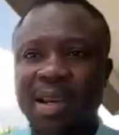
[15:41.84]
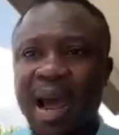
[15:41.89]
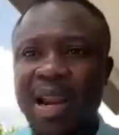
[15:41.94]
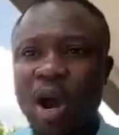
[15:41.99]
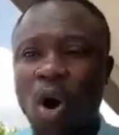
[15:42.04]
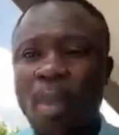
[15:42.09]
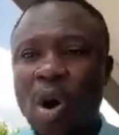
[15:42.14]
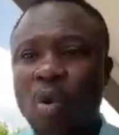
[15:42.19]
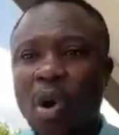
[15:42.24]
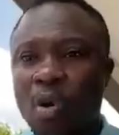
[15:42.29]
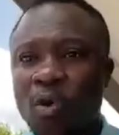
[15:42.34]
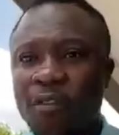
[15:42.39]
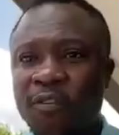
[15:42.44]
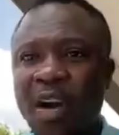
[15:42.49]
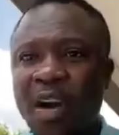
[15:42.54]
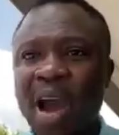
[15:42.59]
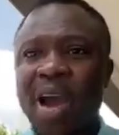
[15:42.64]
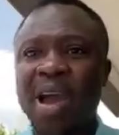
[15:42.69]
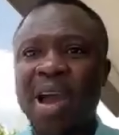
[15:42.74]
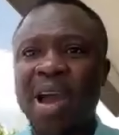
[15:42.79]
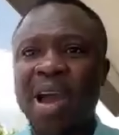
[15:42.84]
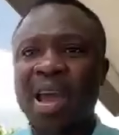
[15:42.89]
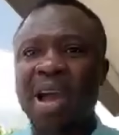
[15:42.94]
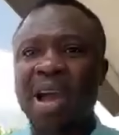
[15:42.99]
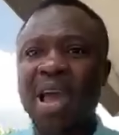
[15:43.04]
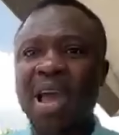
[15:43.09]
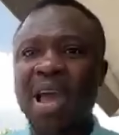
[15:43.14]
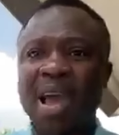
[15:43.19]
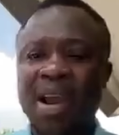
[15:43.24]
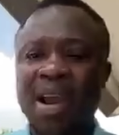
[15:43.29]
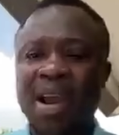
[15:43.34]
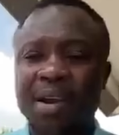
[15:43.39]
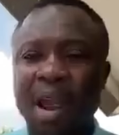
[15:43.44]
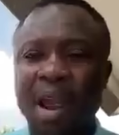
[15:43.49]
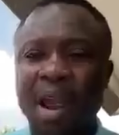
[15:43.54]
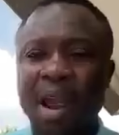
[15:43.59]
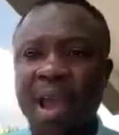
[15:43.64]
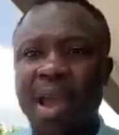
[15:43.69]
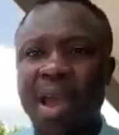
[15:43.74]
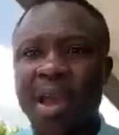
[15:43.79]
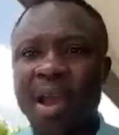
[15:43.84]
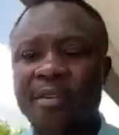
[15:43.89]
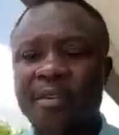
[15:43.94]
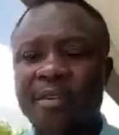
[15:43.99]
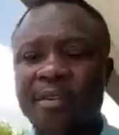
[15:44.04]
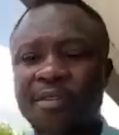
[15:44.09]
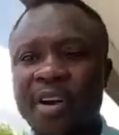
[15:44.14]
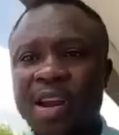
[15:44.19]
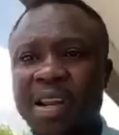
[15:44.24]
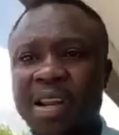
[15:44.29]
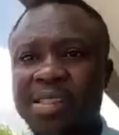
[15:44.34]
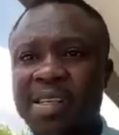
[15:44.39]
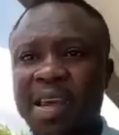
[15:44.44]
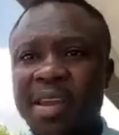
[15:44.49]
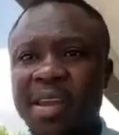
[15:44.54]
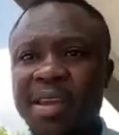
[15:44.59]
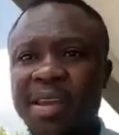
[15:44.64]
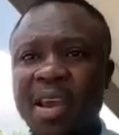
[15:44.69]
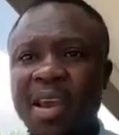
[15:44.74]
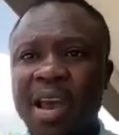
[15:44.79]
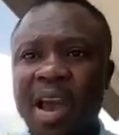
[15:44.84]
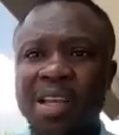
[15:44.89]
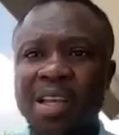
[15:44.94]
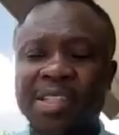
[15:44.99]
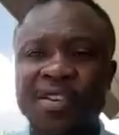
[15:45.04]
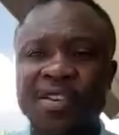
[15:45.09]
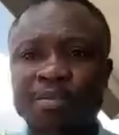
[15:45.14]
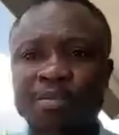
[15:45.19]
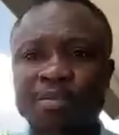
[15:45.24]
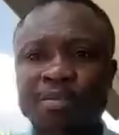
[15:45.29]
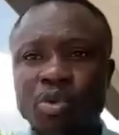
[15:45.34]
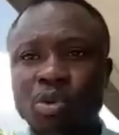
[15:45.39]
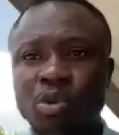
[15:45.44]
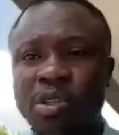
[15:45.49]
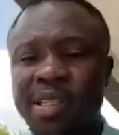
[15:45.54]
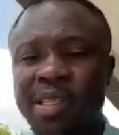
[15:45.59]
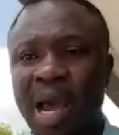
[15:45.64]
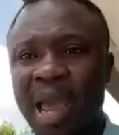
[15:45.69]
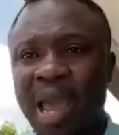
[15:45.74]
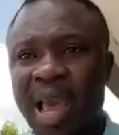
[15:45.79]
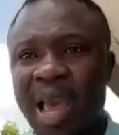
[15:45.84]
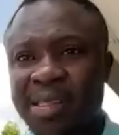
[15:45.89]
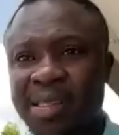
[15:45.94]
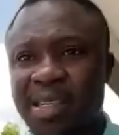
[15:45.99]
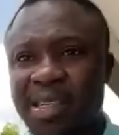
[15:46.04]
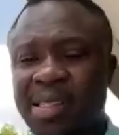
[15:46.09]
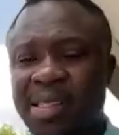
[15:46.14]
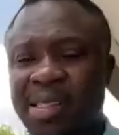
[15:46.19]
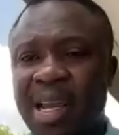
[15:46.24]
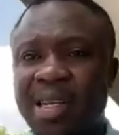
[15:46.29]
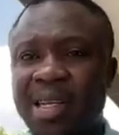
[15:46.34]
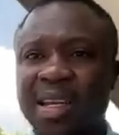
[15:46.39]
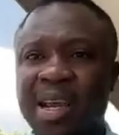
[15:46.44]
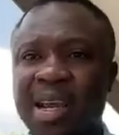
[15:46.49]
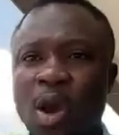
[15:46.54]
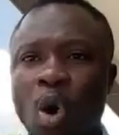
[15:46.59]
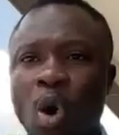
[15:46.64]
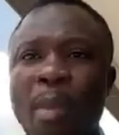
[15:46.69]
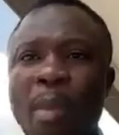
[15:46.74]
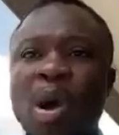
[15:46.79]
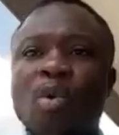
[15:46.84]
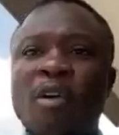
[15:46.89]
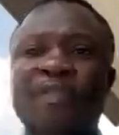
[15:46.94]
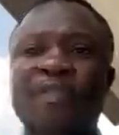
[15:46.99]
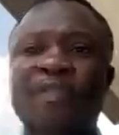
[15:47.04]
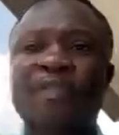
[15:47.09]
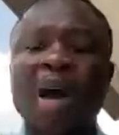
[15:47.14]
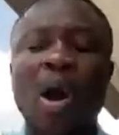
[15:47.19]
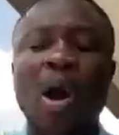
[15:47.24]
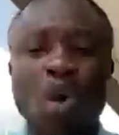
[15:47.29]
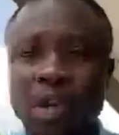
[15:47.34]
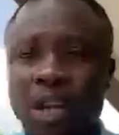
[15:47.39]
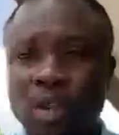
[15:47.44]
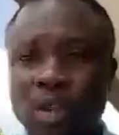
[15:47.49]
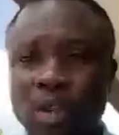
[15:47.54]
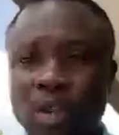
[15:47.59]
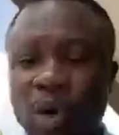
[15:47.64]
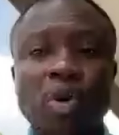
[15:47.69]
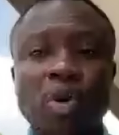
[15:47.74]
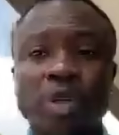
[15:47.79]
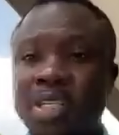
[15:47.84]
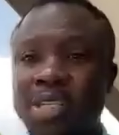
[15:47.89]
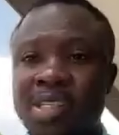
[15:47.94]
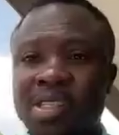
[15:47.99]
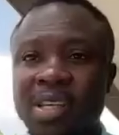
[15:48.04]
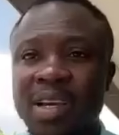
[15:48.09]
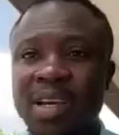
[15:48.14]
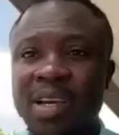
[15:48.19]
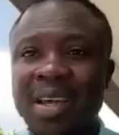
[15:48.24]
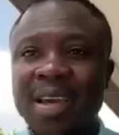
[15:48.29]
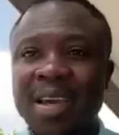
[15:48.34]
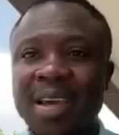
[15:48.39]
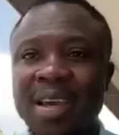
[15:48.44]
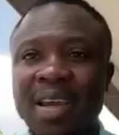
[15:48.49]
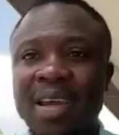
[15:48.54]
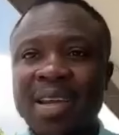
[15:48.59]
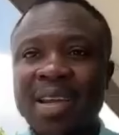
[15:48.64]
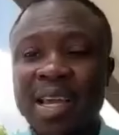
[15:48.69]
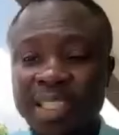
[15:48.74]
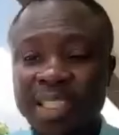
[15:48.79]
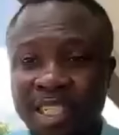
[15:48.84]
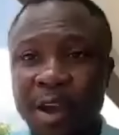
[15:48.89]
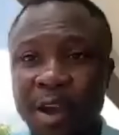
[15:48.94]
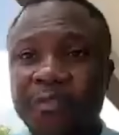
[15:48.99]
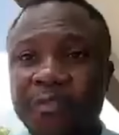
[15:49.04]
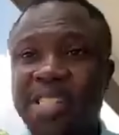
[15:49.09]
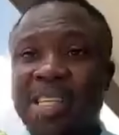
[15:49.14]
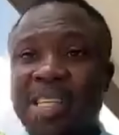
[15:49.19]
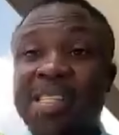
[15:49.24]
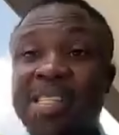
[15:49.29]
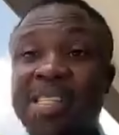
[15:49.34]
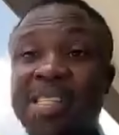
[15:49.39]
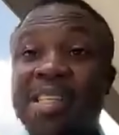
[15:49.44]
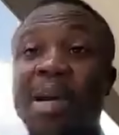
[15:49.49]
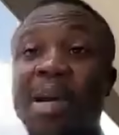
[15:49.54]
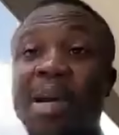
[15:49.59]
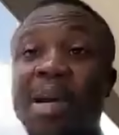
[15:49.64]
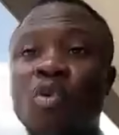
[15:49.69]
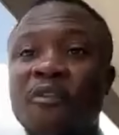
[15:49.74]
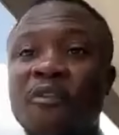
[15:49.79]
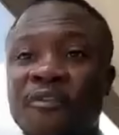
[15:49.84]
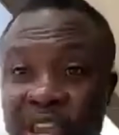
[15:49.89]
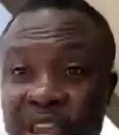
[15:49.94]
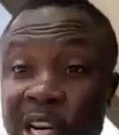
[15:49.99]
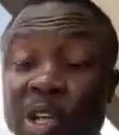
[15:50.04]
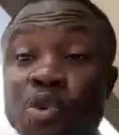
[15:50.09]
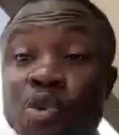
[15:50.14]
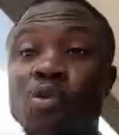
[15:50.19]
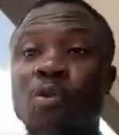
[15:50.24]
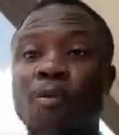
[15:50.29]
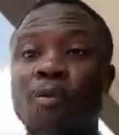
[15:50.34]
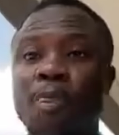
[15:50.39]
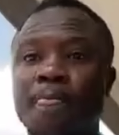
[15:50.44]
Now, Makwakofa, a friend is Steve Bruce, I assistant. Omakofa, all the top coaches. The GFA system will fail you.